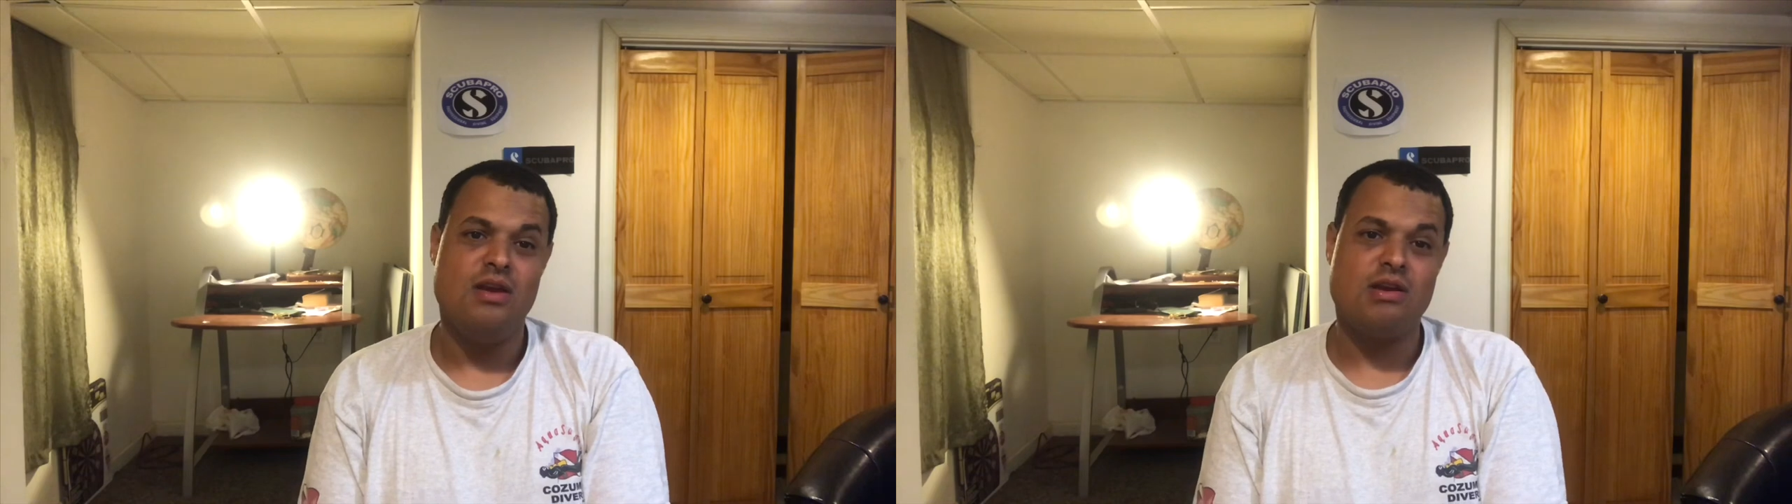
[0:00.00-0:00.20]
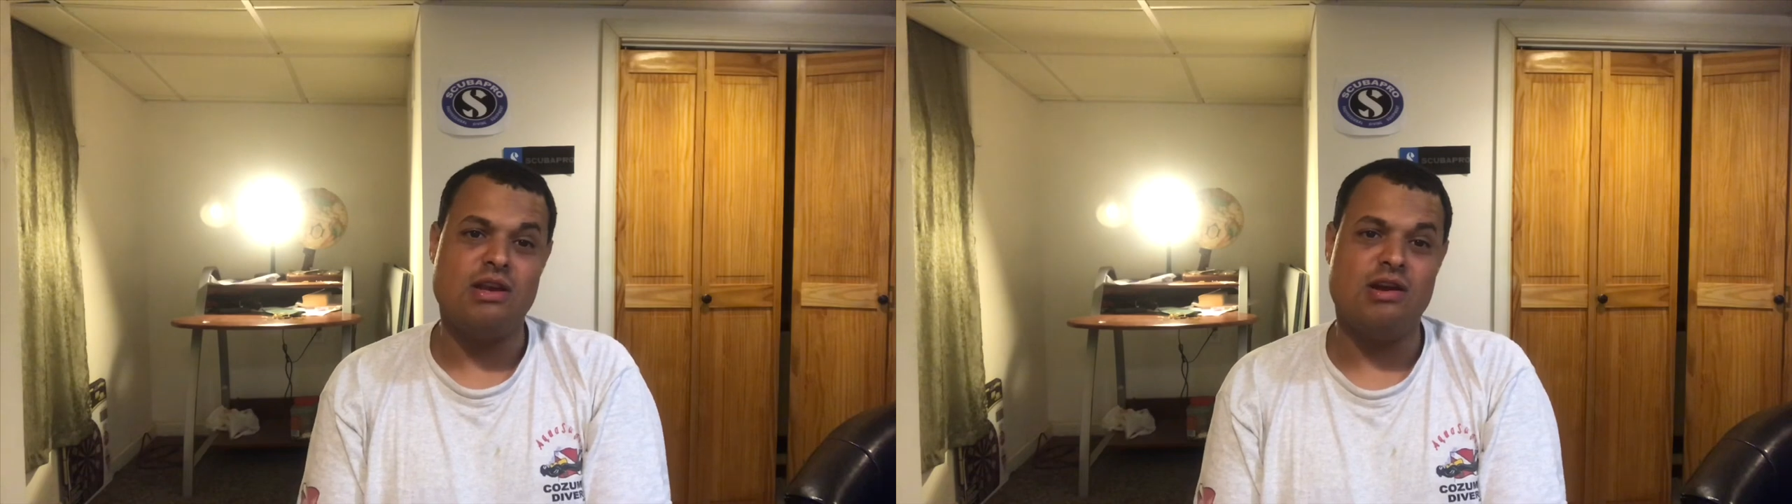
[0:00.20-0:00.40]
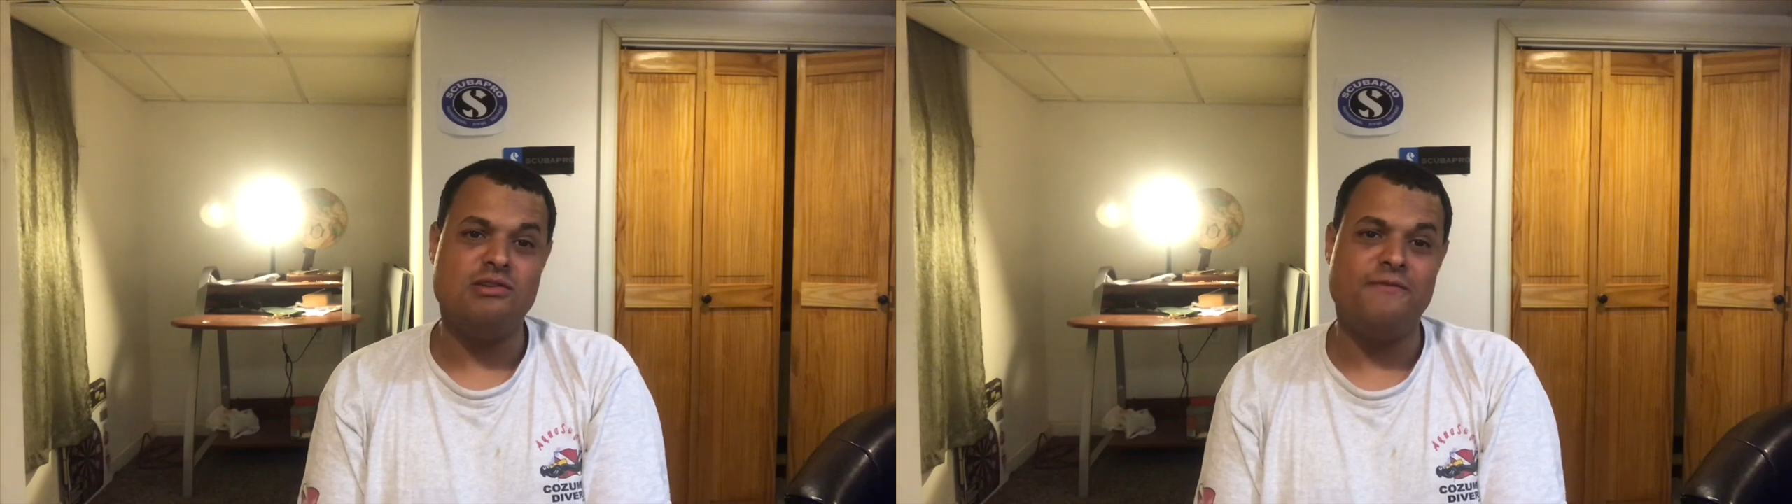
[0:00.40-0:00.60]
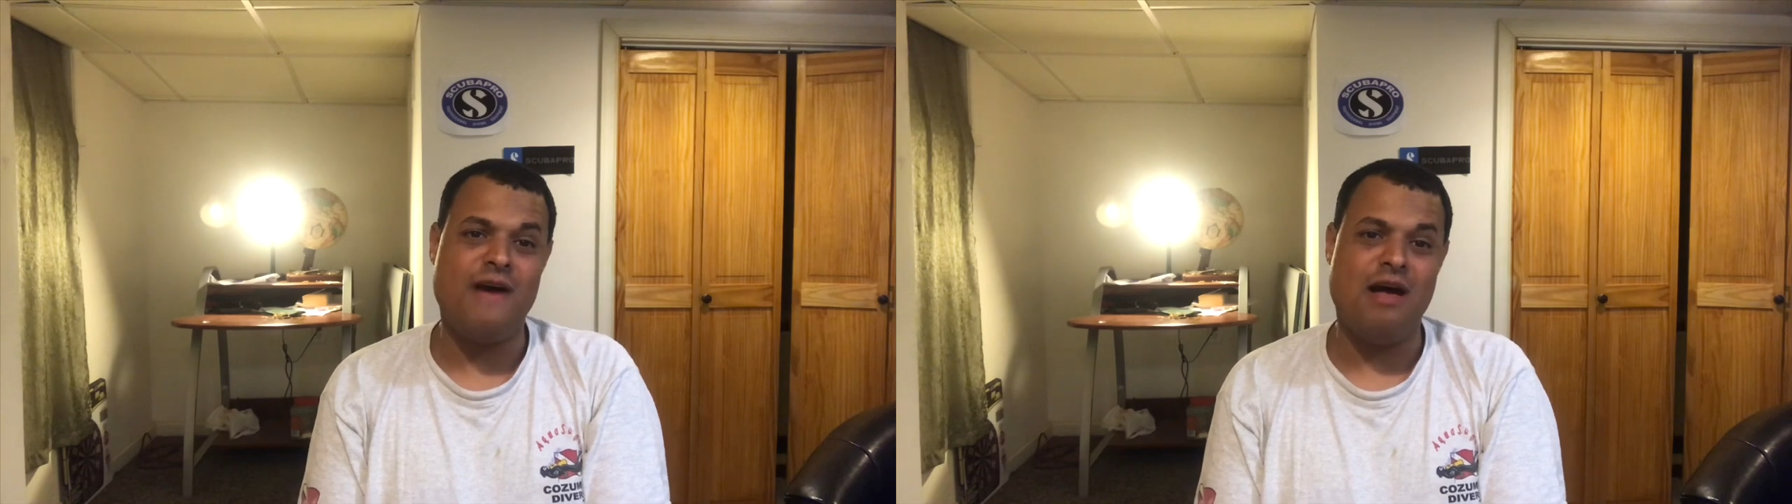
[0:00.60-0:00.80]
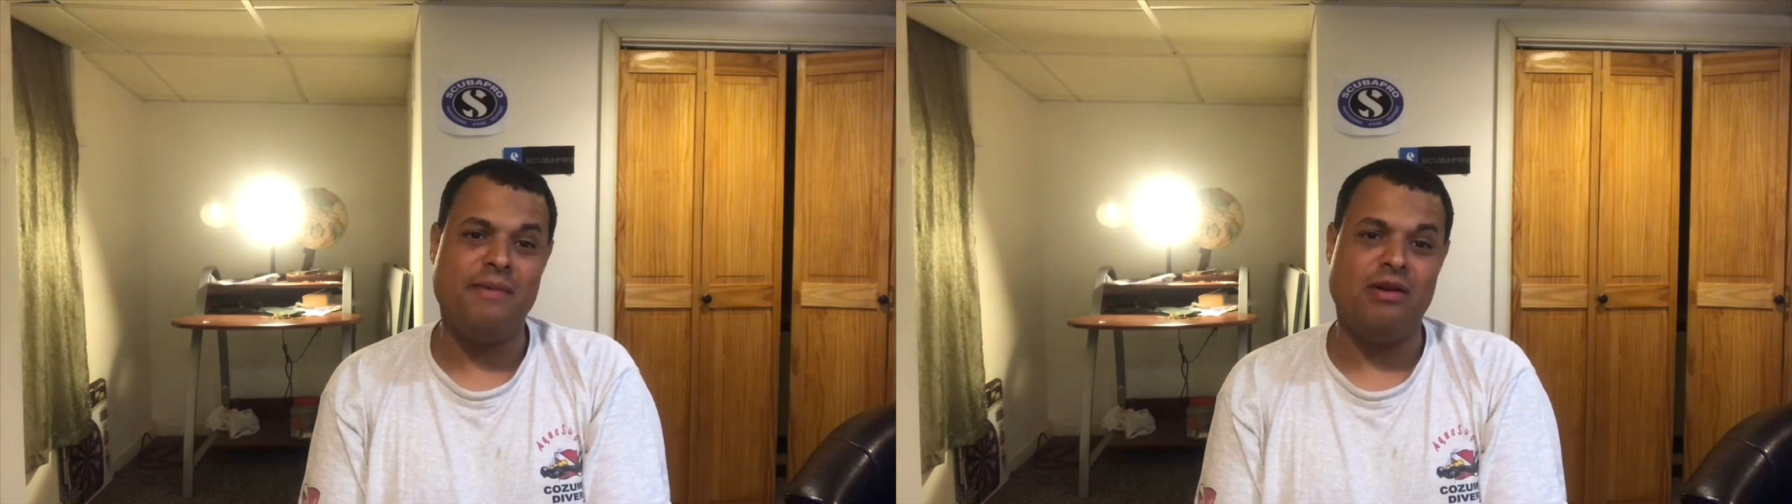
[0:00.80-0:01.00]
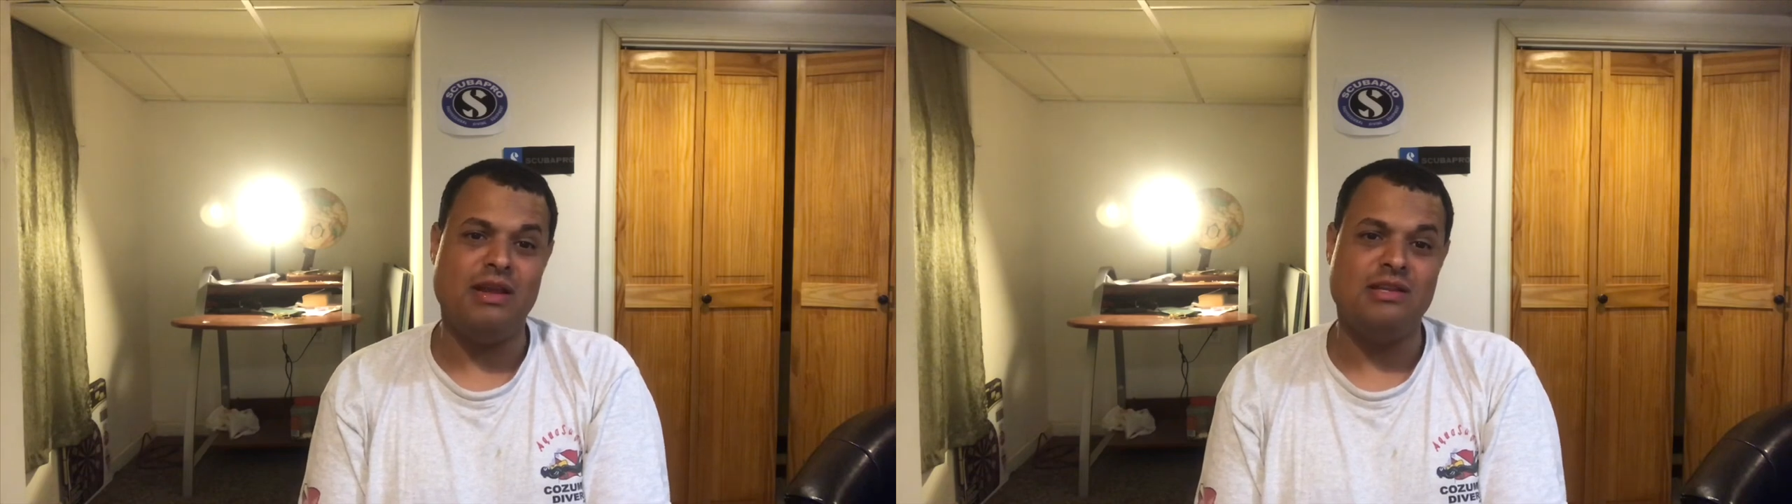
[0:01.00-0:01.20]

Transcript: You can also follow me on